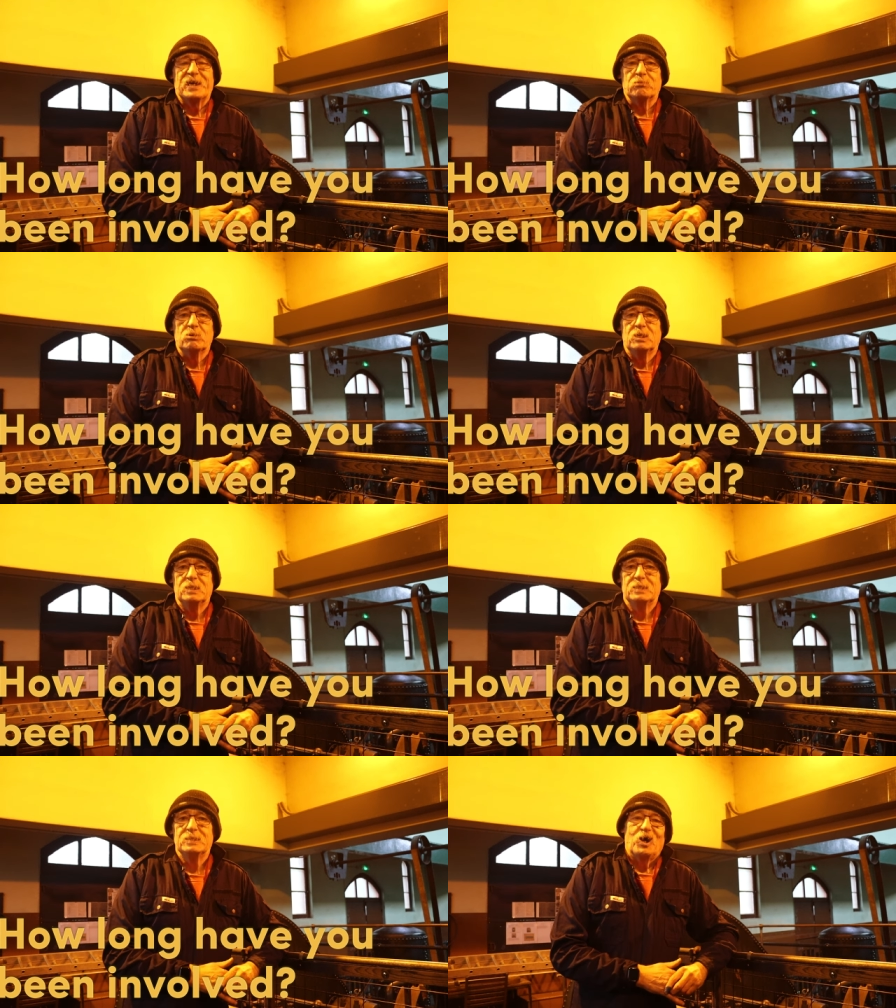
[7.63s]
now.
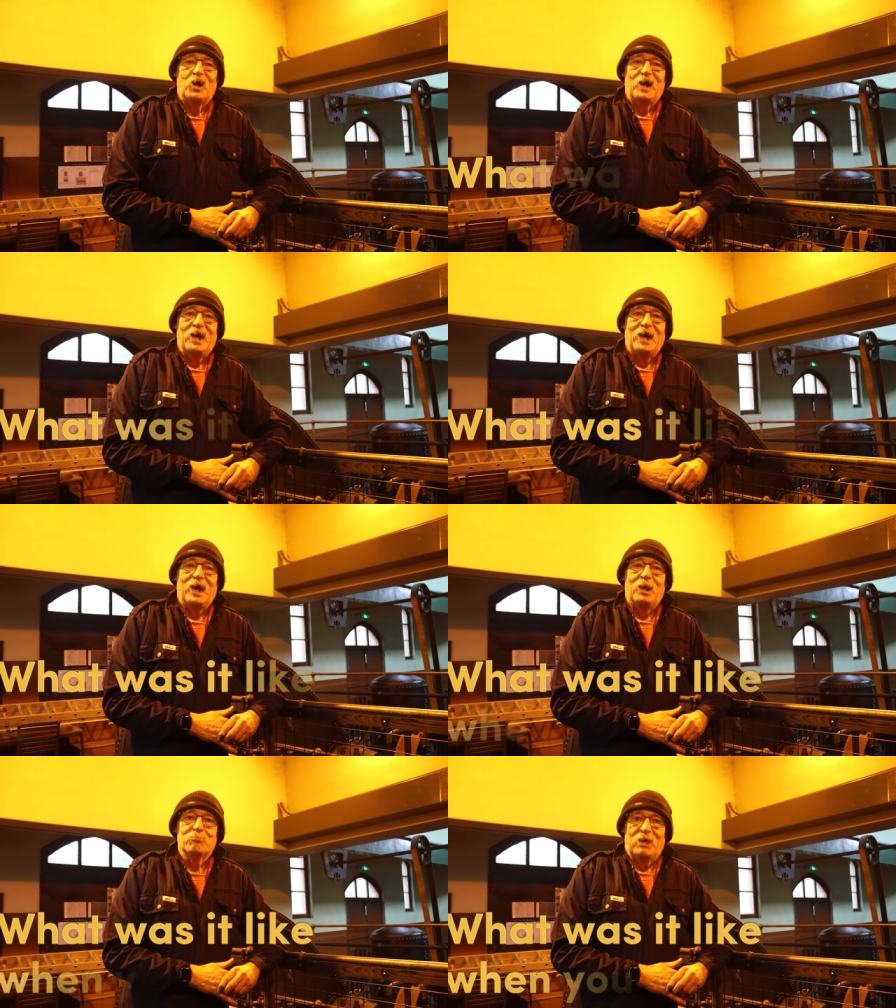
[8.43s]

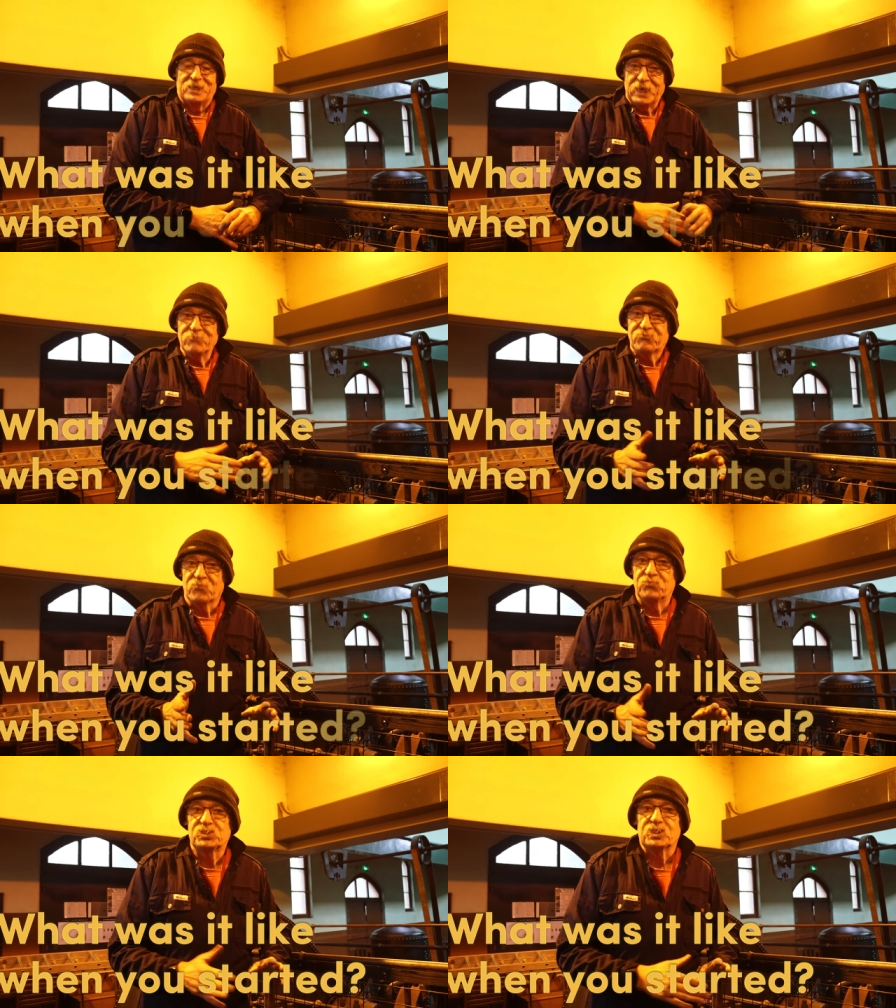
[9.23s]
Uh, well, I came for
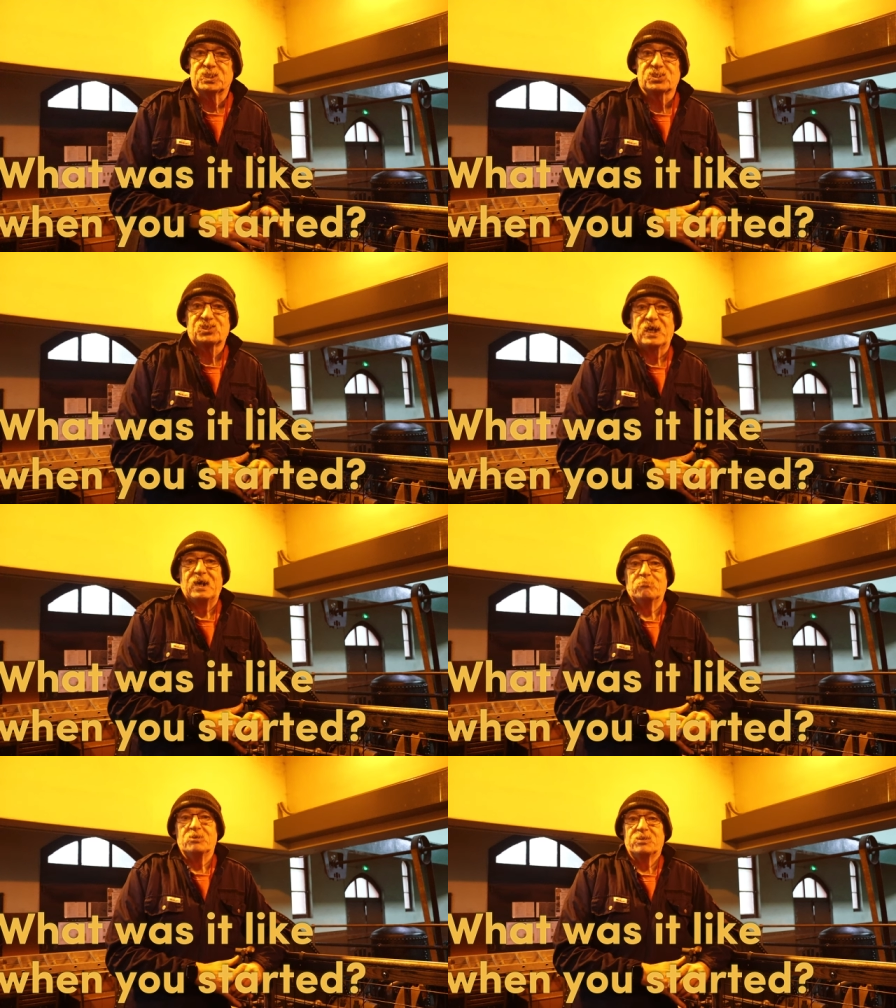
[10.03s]
a visit to
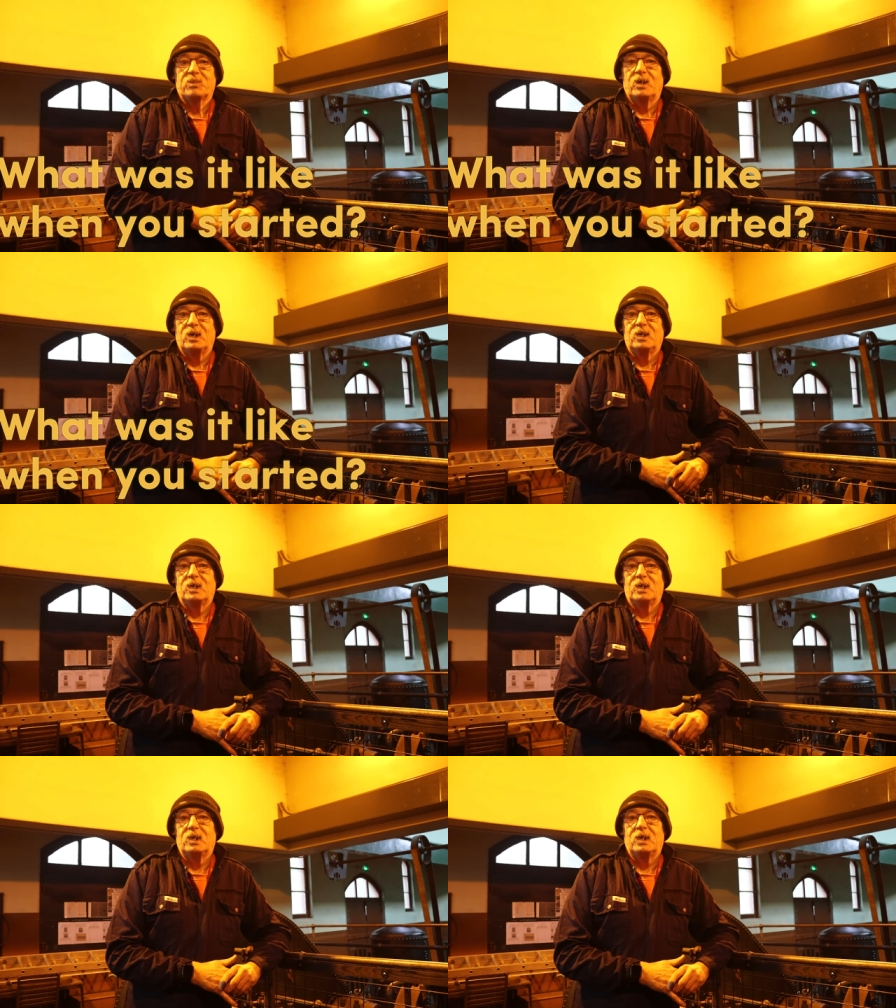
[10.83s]
start with
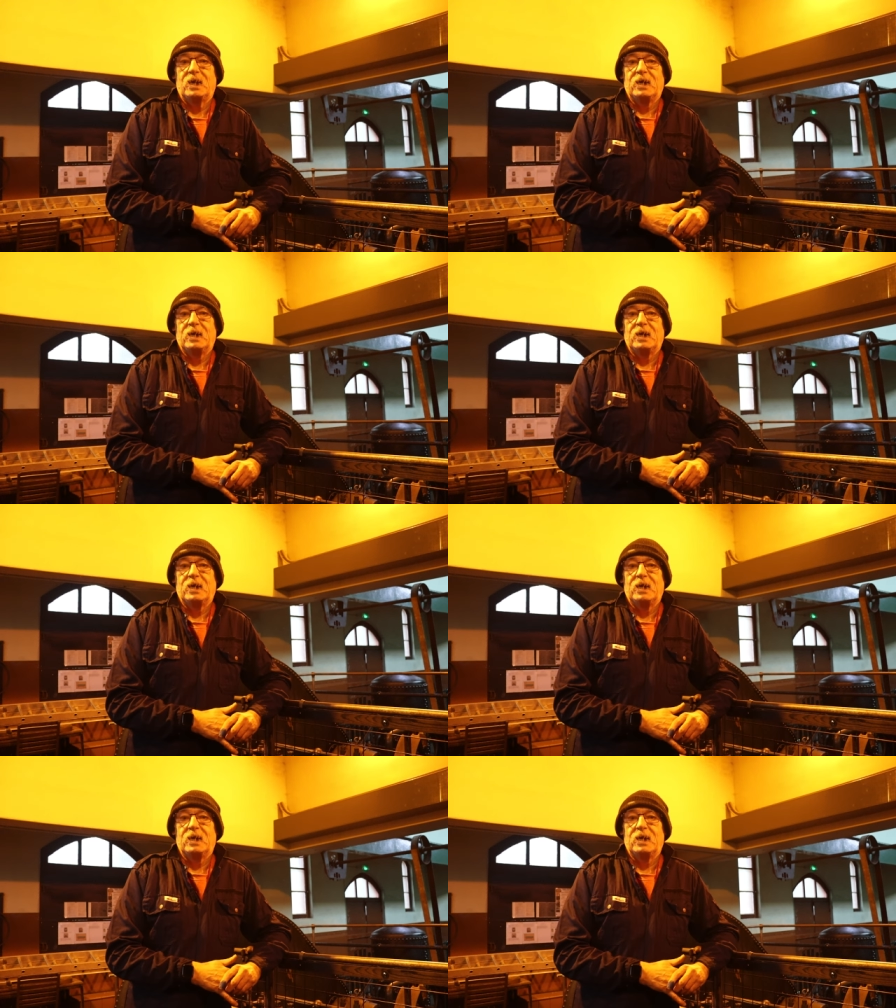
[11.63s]
uh,